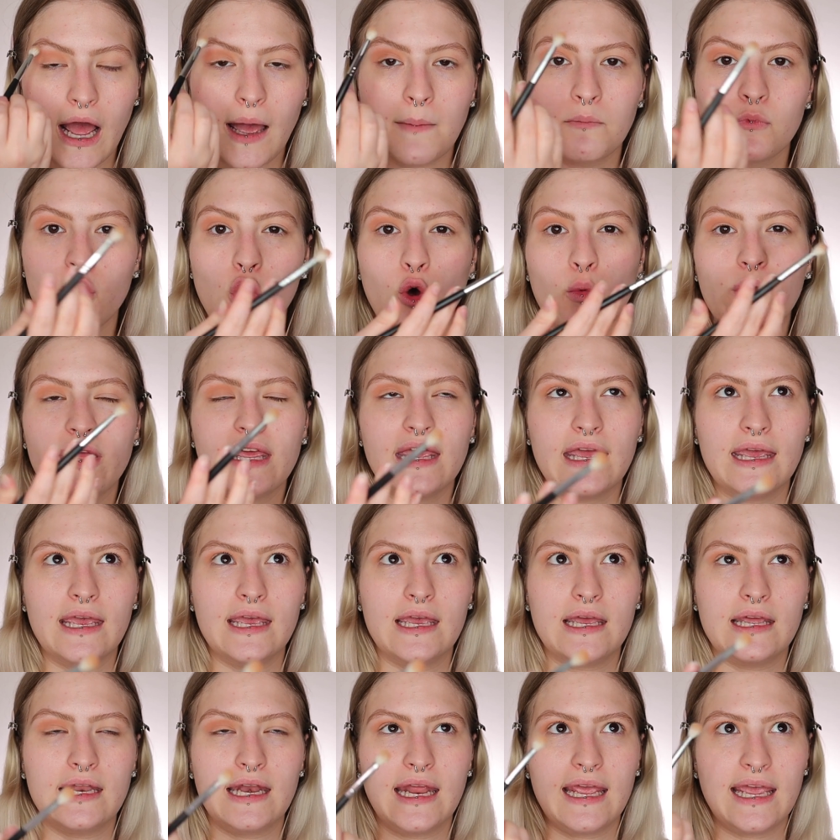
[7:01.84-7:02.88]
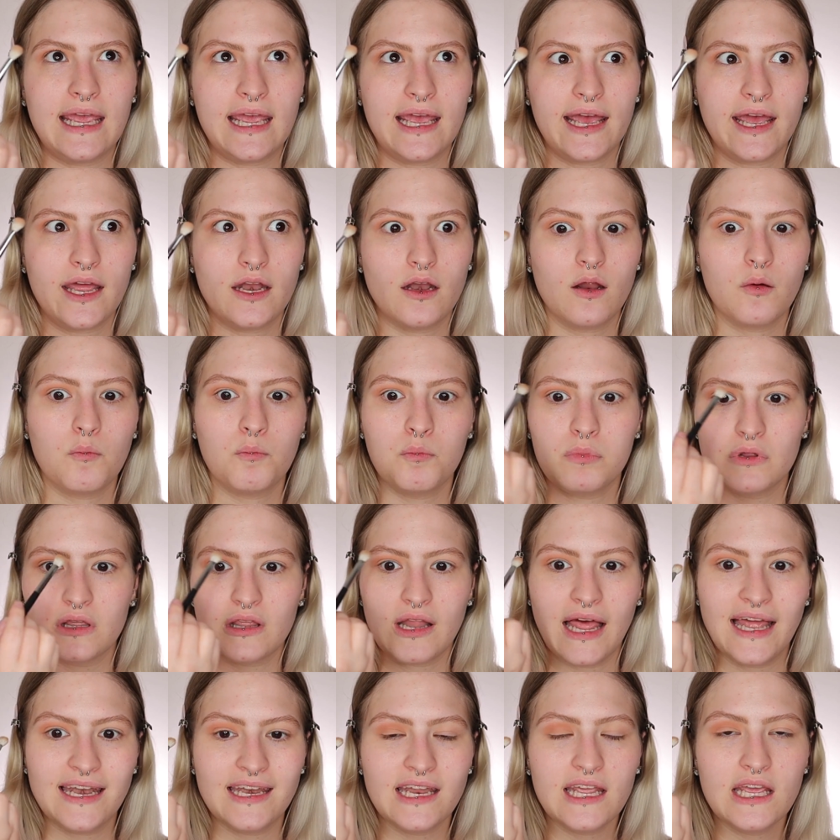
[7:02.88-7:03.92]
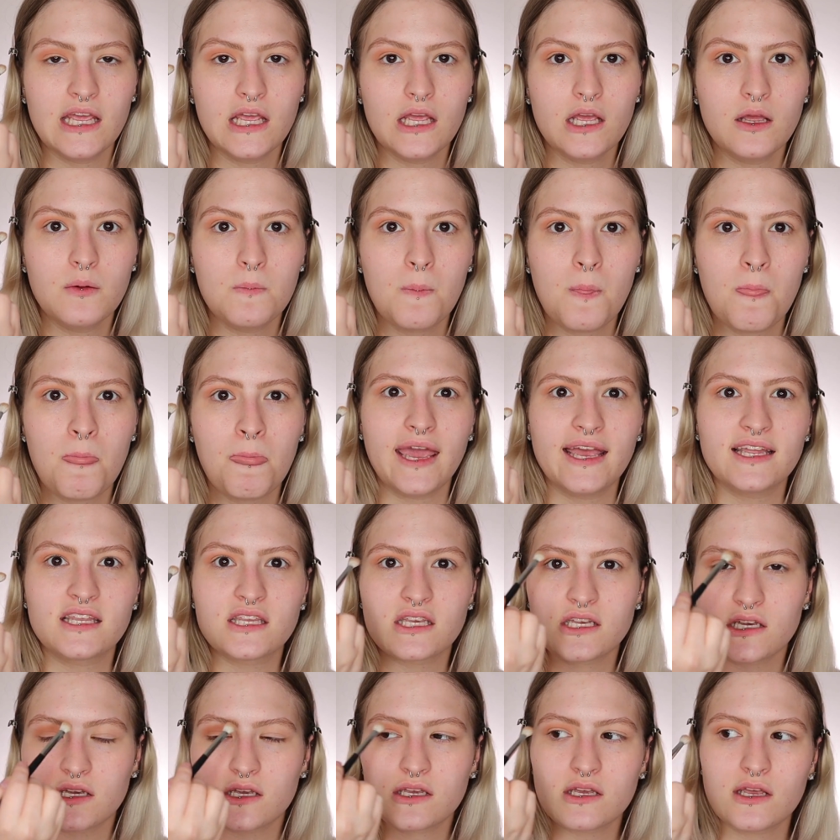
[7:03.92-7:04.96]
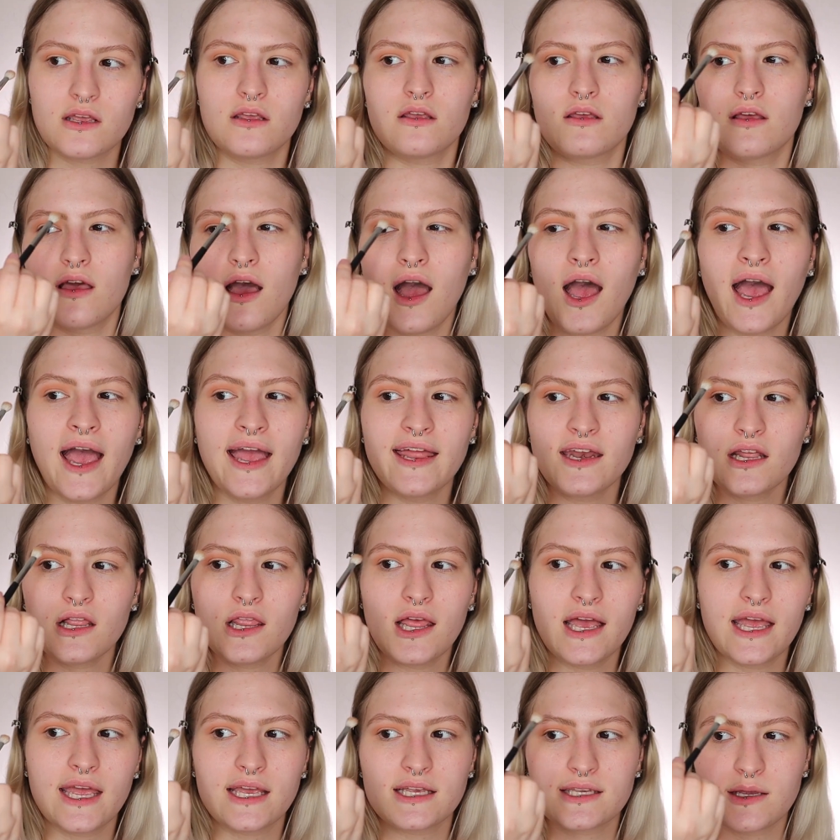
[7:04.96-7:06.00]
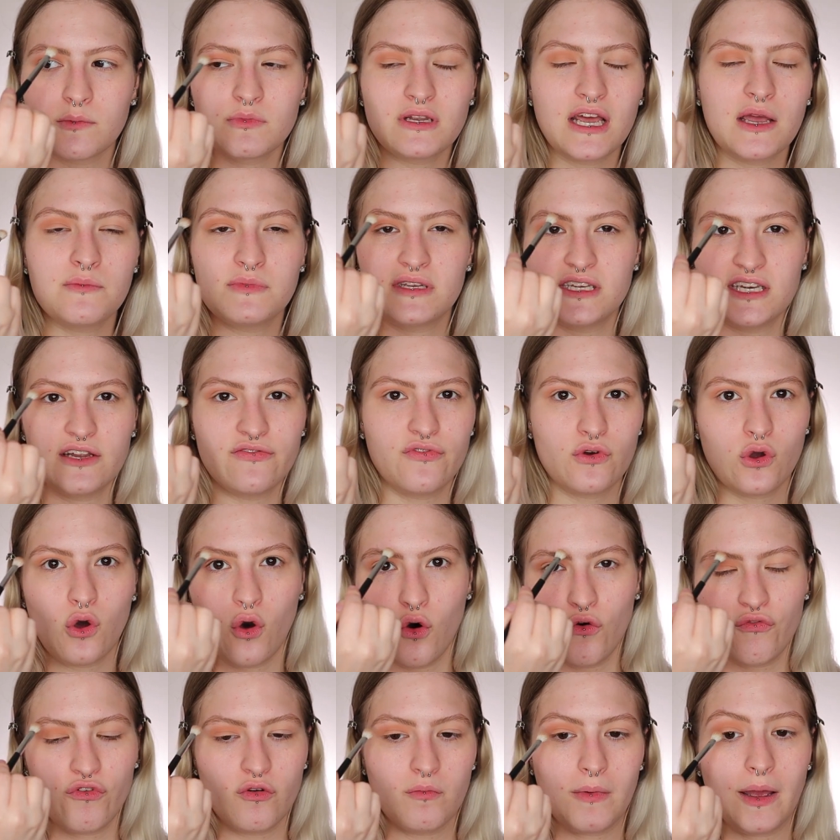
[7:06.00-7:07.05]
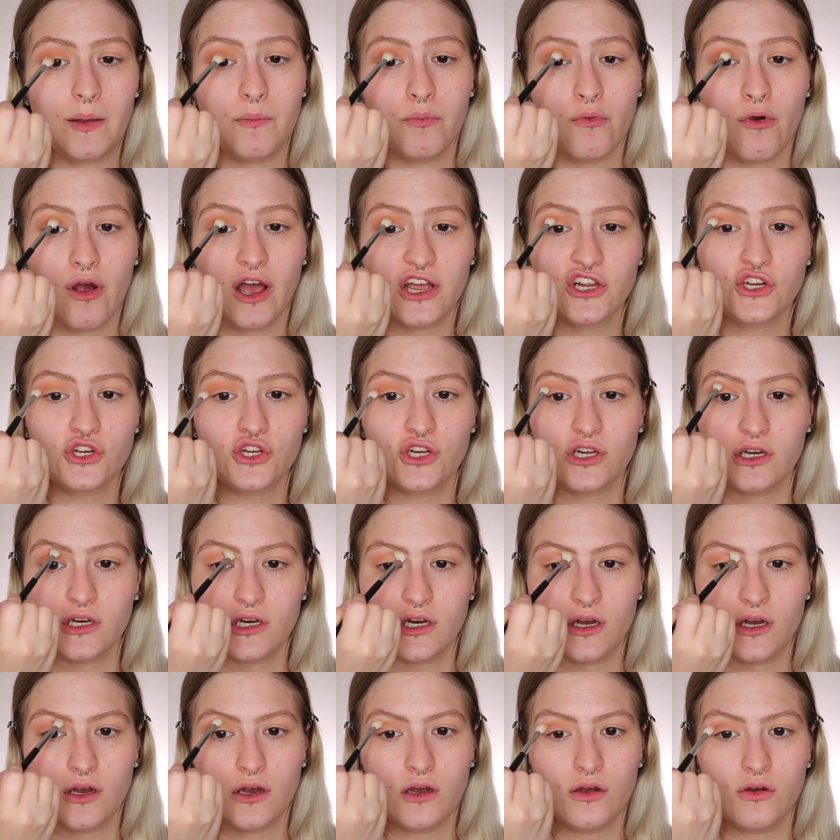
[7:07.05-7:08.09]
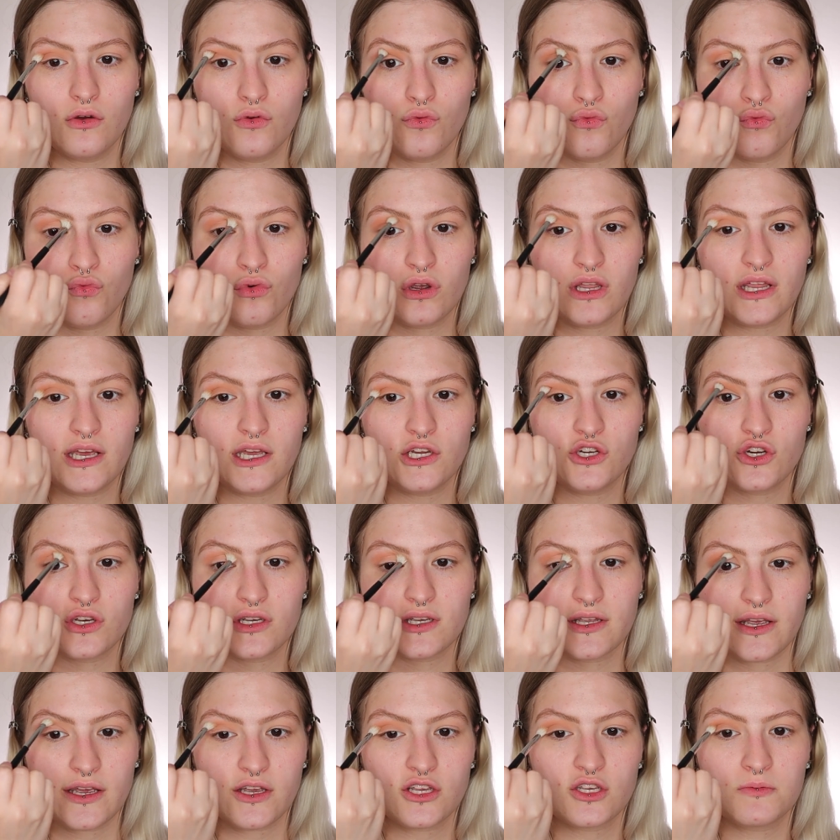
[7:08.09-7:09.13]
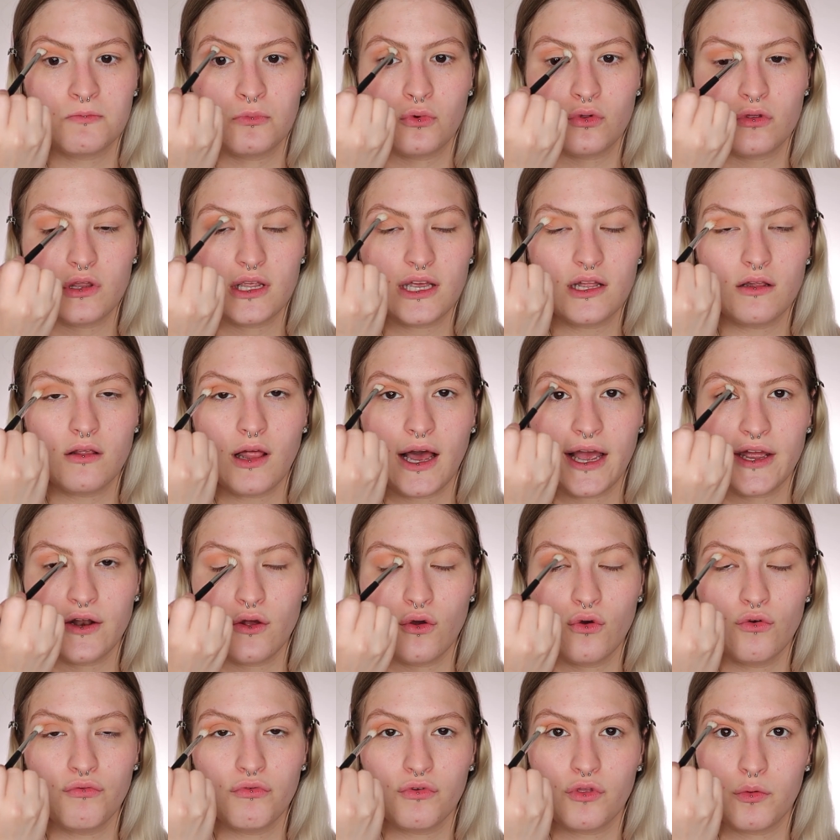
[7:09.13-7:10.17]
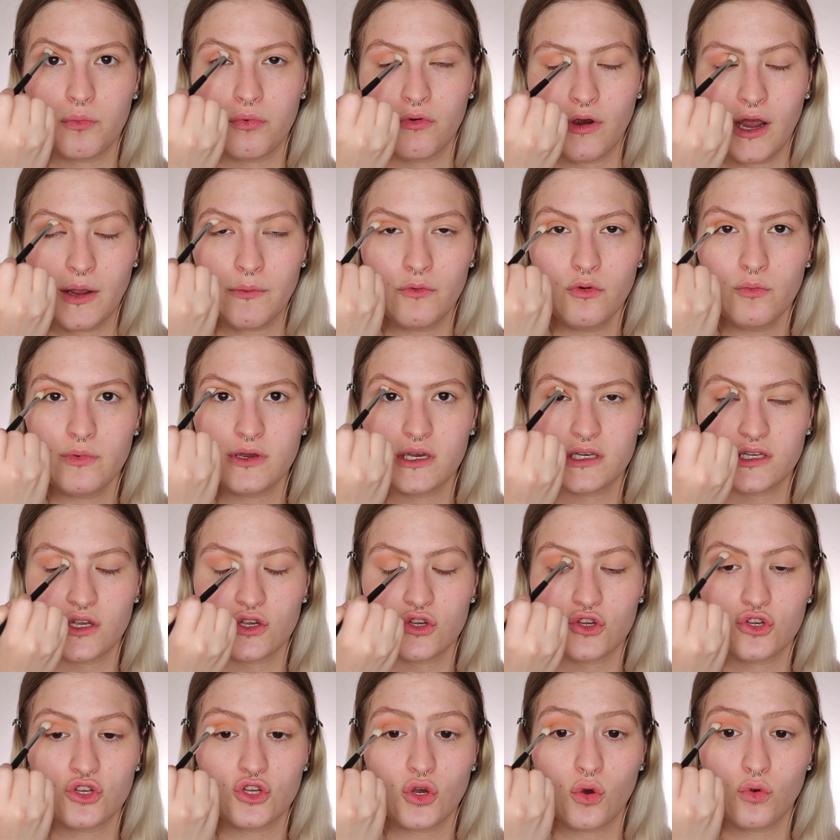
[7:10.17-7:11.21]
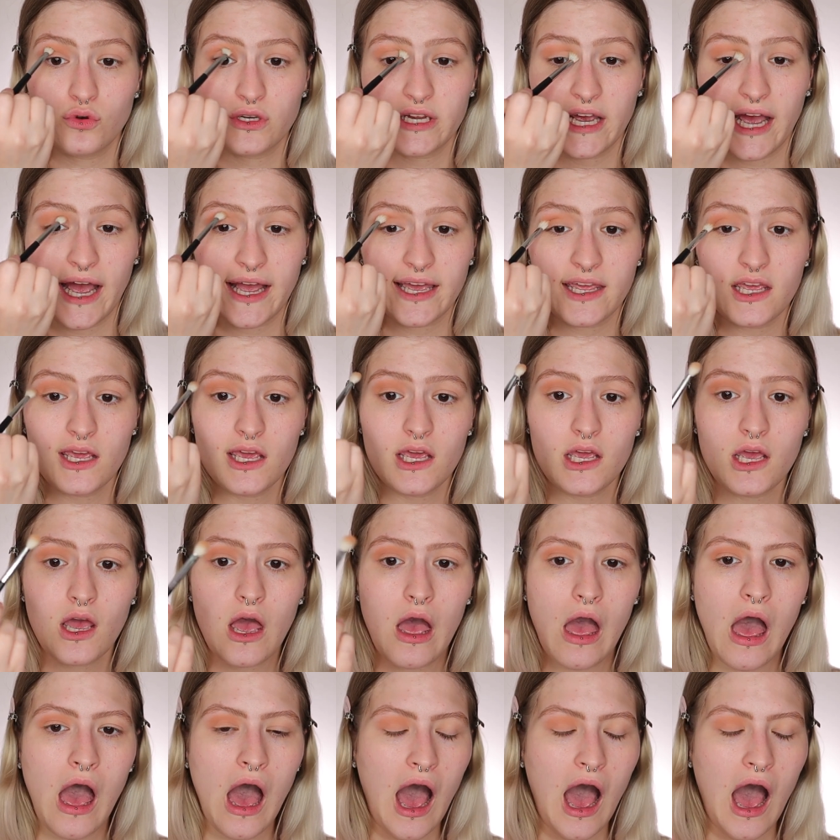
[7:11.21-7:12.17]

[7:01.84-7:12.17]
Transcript: I'm going in and blending, it's kind of like sometimes difficult for my brush to really just like smoothly glide over the primer because it's so tacky.